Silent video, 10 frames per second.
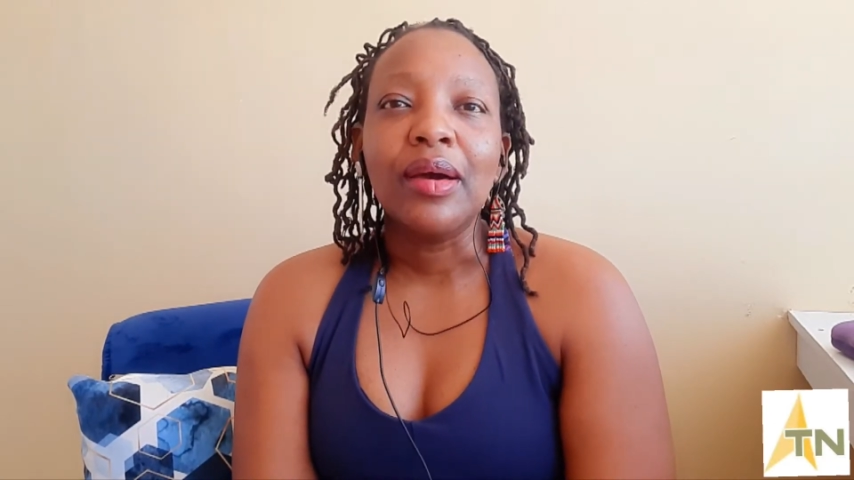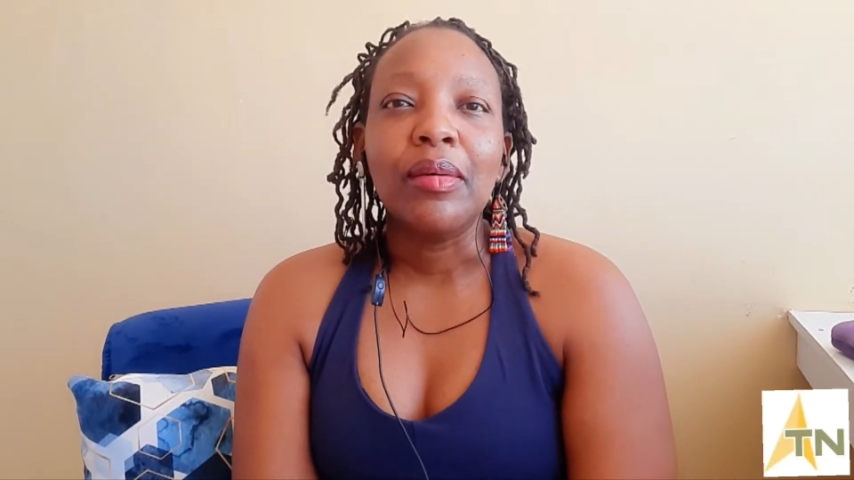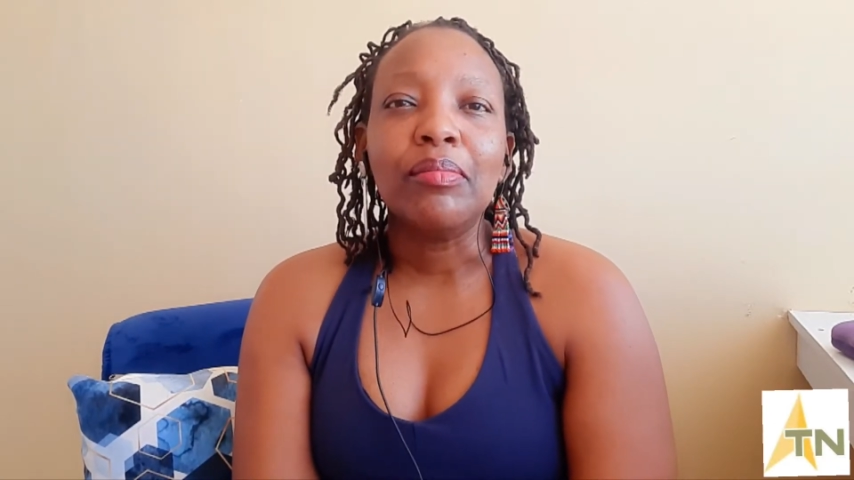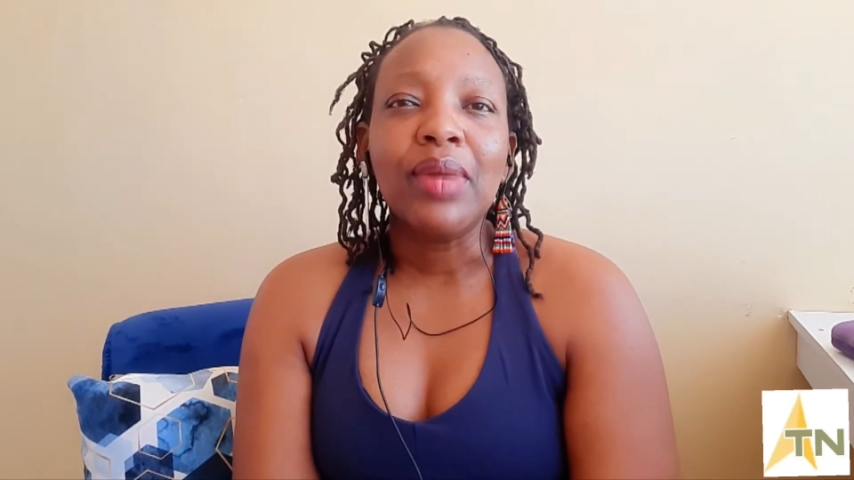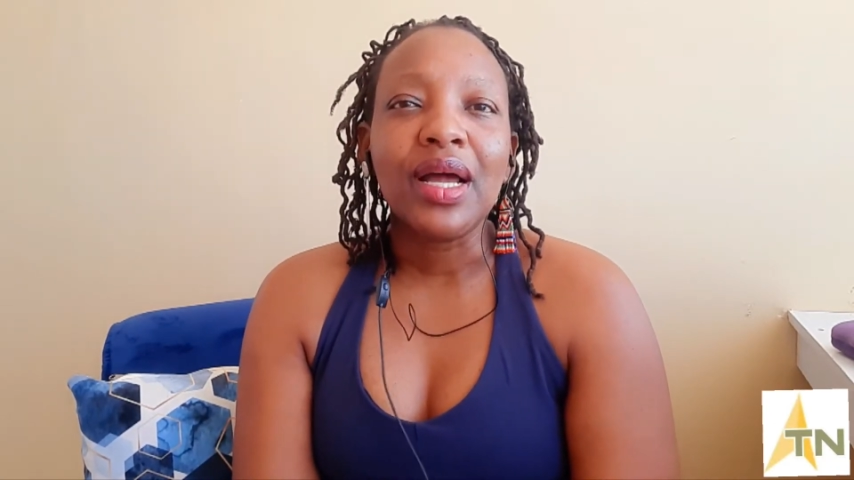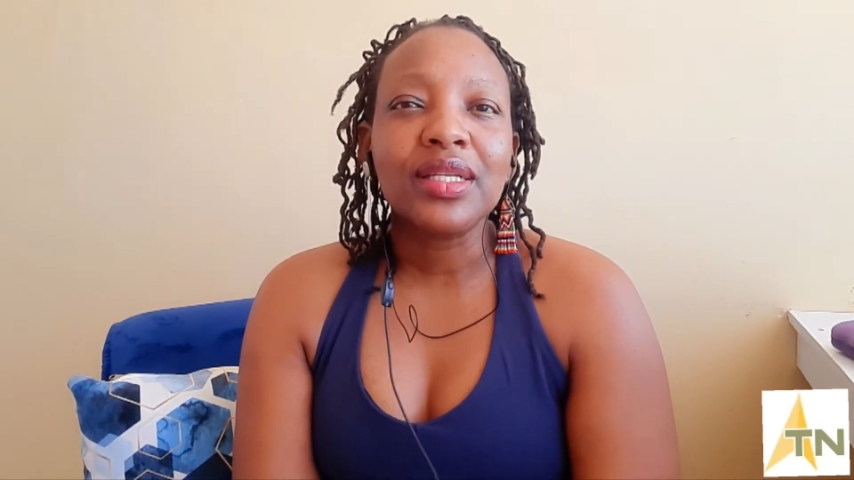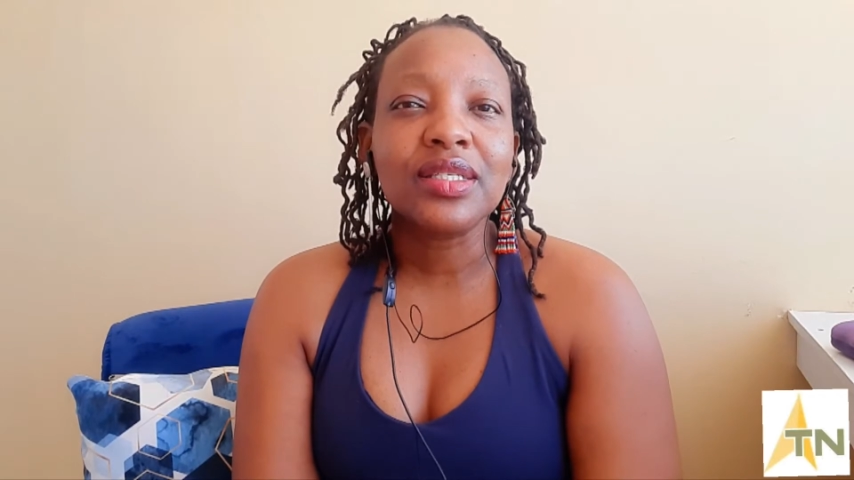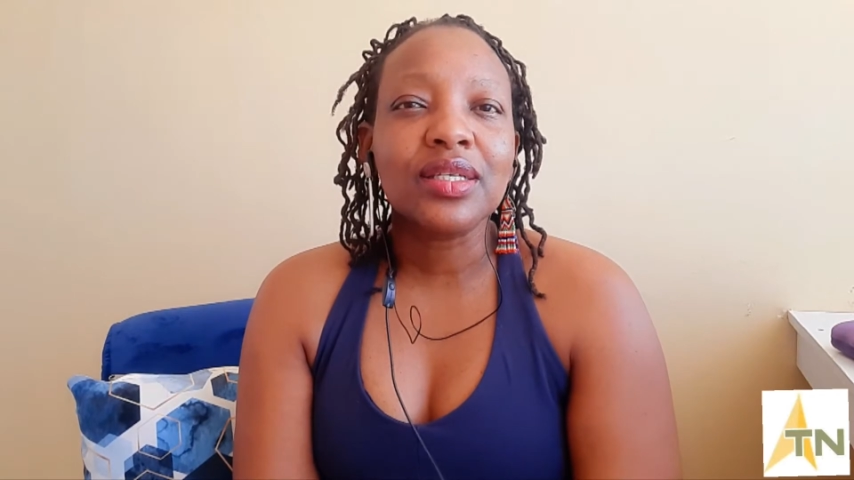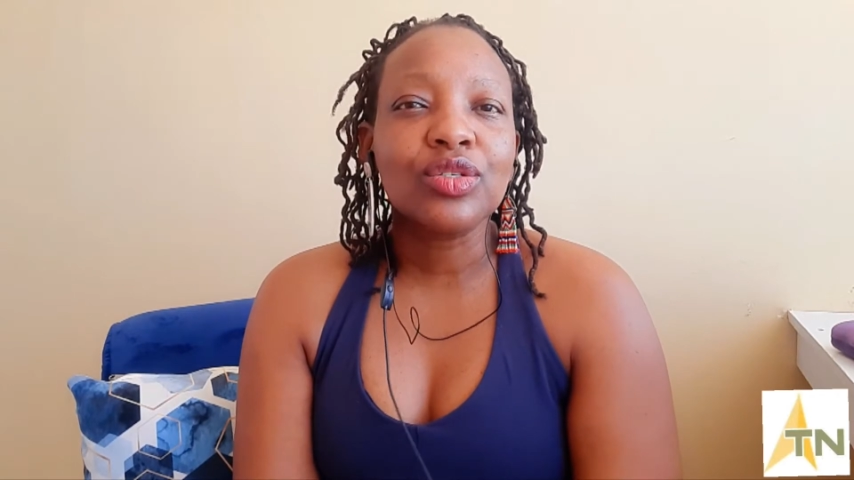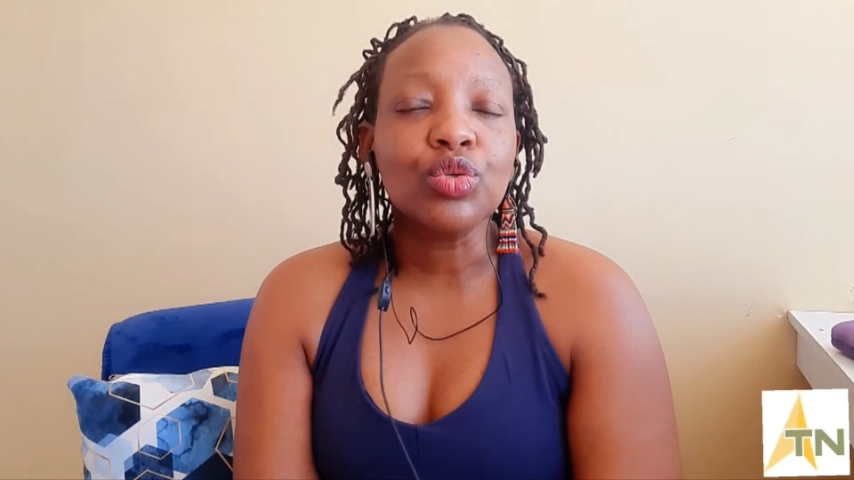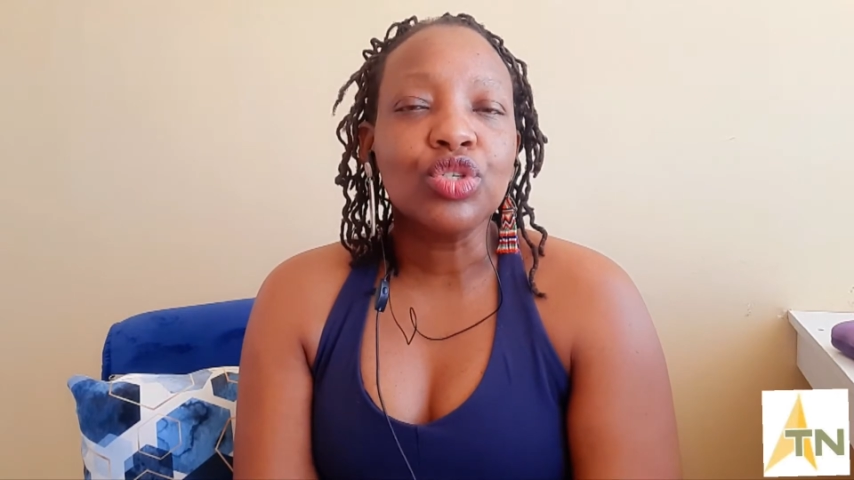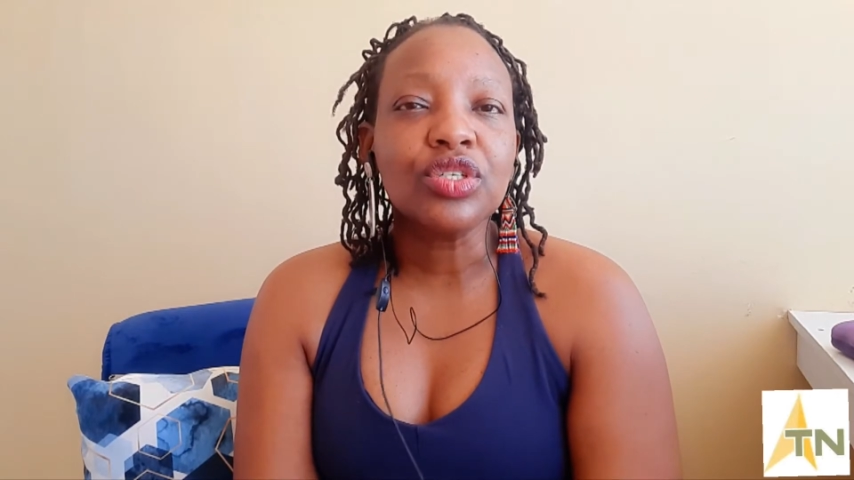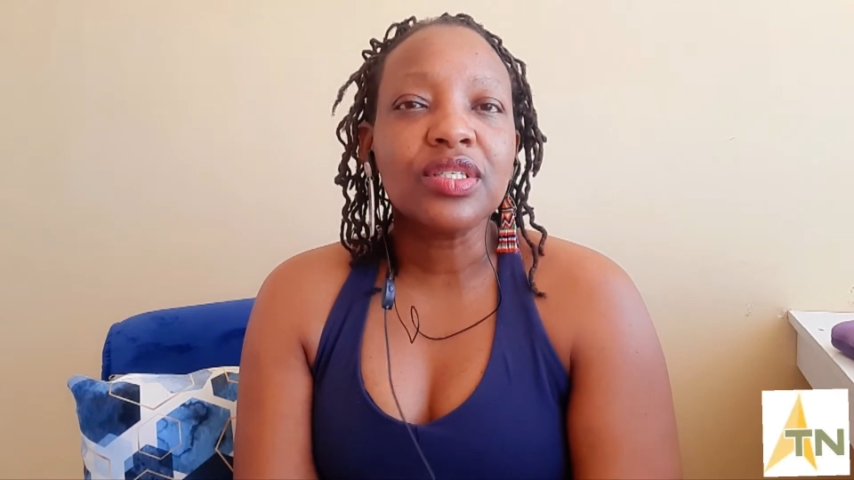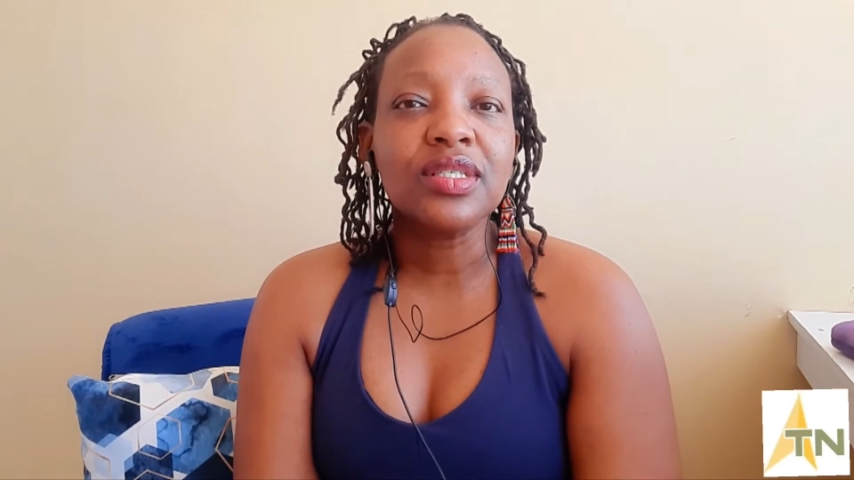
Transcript: But to just